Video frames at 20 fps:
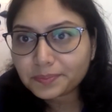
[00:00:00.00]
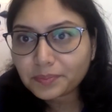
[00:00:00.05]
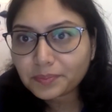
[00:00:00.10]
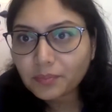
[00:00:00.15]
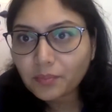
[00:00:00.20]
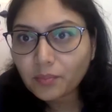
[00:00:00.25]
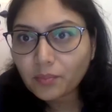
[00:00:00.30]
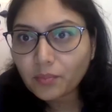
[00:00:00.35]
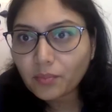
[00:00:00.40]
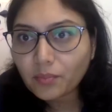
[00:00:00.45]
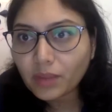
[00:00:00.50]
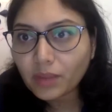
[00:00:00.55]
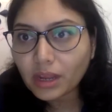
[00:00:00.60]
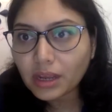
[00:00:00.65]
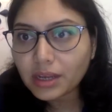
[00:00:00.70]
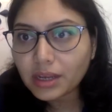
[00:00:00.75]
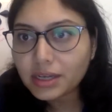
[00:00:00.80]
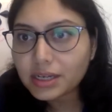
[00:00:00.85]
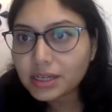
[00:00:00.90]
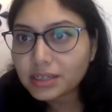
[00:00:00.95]

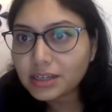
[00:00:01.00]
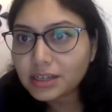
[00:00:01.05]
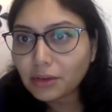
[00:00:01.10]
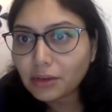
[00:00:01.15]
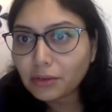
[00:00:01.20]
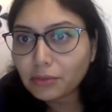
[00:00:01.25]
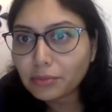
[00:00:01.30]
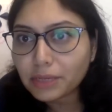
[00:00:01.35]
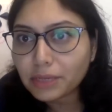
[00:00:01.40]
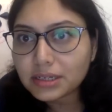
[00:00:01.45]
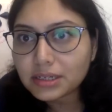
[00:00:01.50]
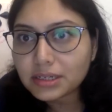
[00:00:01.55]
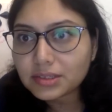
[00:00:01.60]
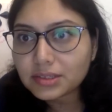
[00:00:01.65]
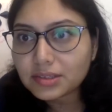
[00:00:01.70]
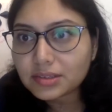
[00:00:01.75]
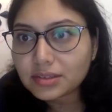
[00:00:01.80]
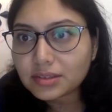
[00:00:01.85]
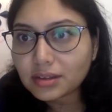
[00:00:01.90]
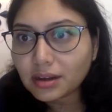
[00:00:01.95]
Indian government
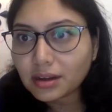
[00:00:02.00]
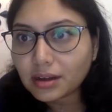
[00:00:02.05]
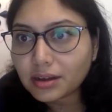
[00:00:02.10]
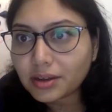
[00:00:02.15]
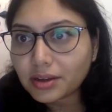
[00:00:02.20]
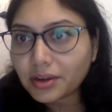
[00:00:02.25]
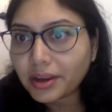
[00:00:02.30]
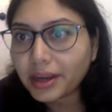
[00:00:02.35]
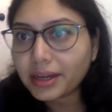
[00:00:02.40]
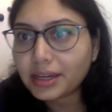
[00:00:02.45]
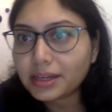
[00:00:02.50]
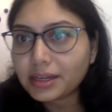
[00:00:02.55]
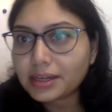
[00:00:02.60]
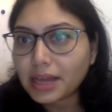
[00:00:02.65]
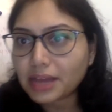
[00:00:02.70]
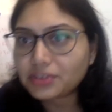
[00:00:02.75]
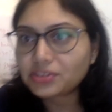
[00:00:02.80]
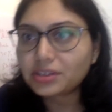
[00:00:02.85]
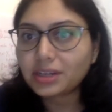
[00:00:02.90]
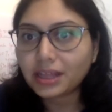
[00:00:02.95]
is creating
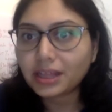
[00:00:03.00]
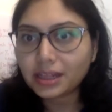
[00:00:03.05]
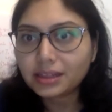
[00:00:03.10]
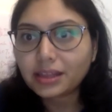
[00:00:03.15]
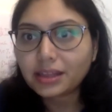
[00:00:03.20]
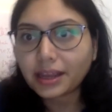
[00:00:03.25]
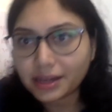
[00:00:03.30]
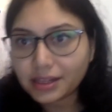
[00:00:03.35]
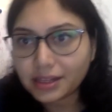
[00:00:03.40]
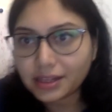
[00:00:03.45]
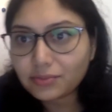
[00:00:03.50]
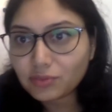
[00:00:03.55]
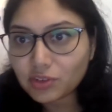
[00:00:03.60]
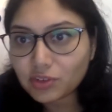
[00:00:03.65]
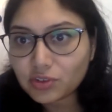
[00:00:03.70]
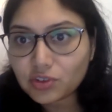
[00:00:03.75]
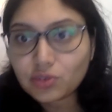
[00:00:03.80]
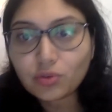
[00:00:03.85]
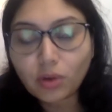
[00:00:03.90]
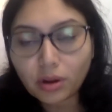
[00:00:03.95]
national health ID,
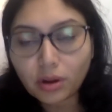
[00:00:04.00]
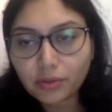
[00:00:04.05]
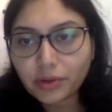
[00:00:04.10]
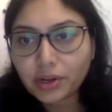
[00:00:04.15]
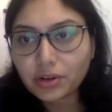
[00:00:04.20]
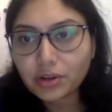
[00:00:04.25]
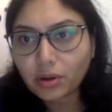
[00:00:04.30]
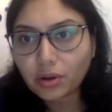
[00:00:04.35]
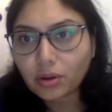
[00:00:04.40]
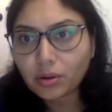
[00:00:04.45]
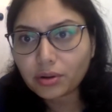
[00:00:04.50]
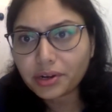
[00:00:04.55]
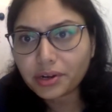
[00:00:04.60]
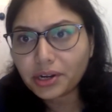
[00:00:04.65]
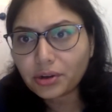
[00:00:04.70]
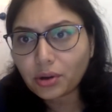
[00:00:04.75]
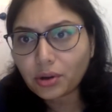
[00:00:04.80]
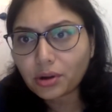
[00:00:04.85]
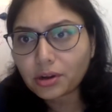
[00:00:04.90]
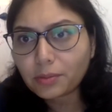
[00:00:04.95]
which you already
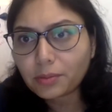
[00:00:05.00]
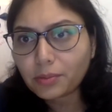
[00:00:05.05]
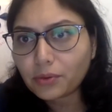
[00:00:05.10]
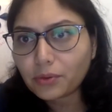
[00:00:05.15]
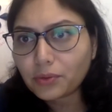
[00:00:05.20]
talked about,